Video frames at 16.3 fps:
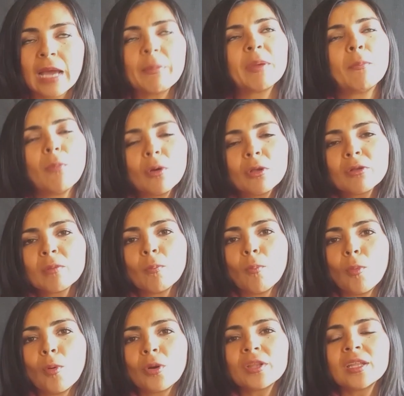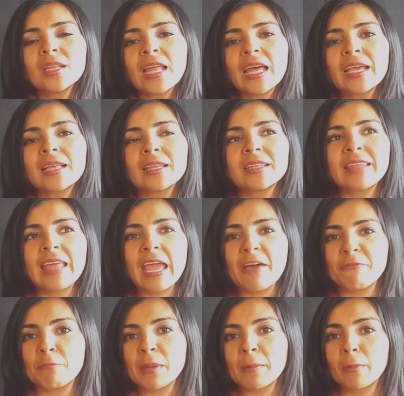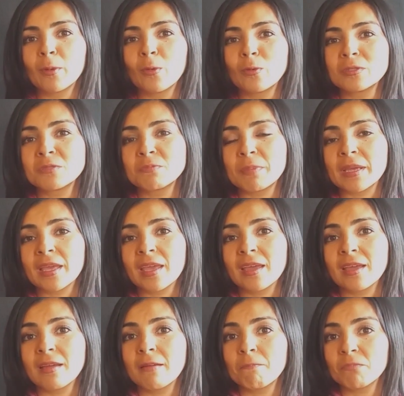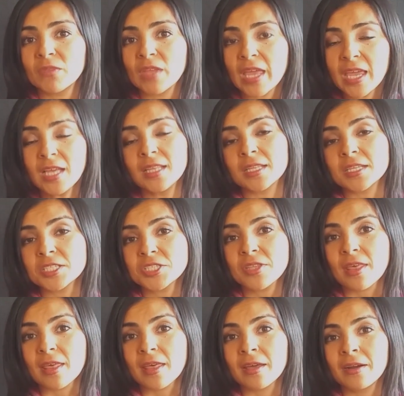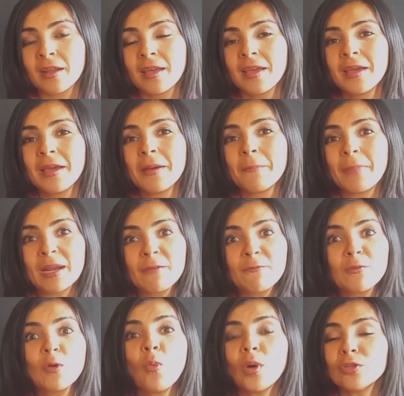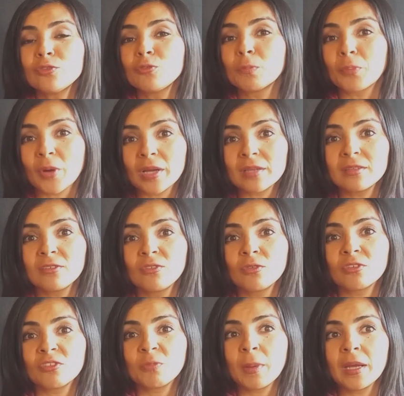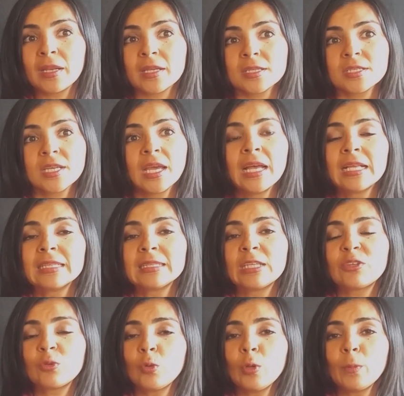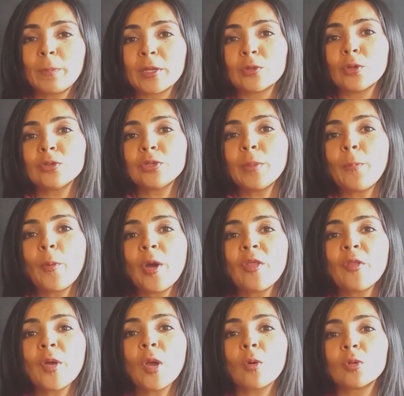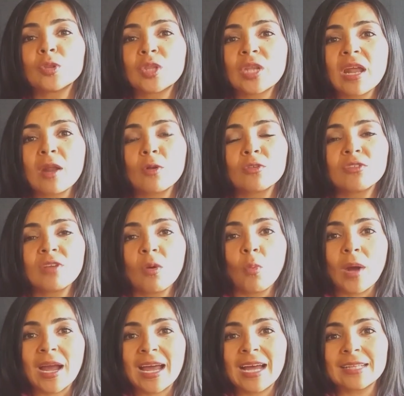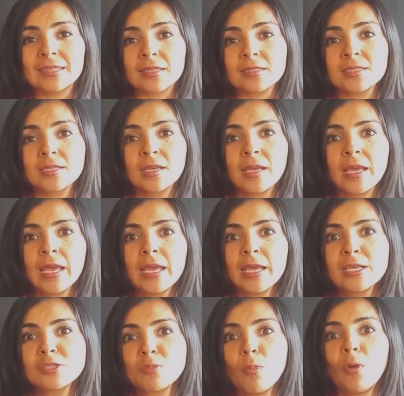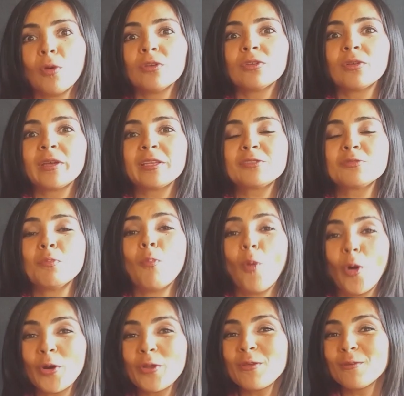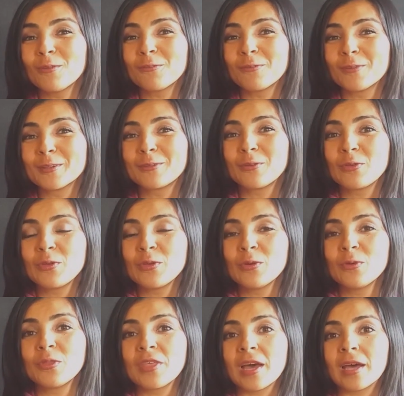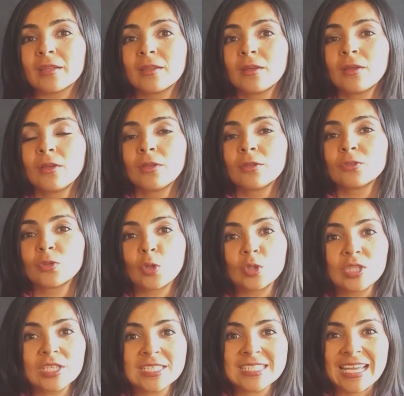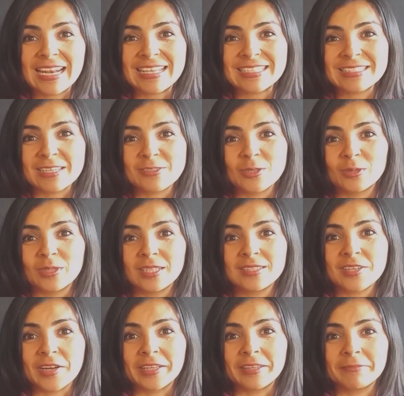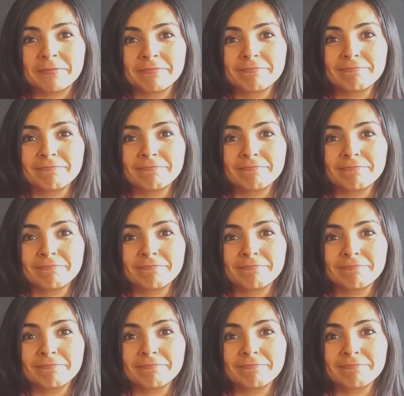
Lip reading: I mean, more than likely they have people who speak English there. But if you want to practice your Spanish, disculpe, ¿dónde puedo encontrar los aguacates? It's more useful to you than ¿dónde está la estación del tren?